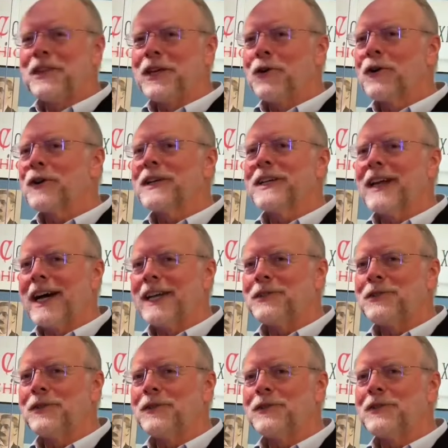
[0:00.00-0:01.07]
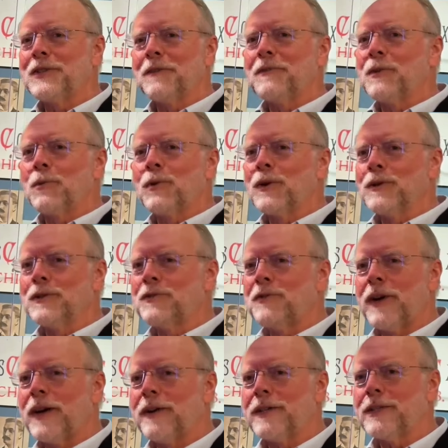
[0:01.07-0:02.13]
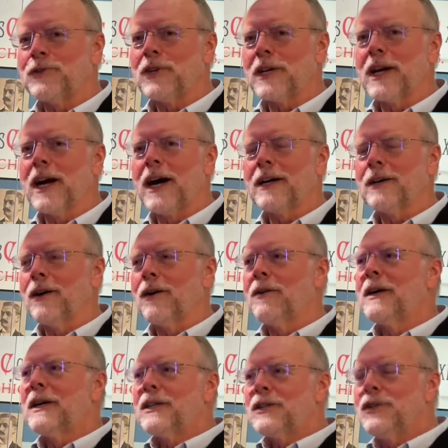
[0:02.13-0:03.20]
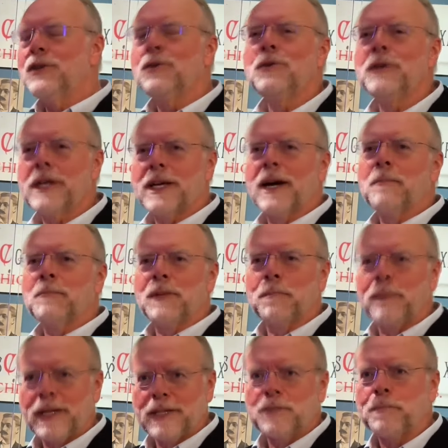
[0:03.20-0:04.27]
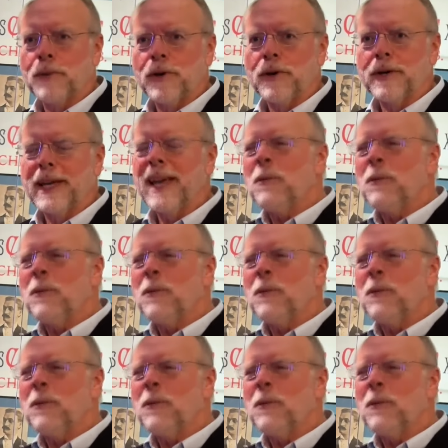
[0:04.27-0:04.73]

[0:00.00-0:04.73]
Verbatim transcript: The organizers of the World's Fair in Chicago knew to come to Pittsburgh.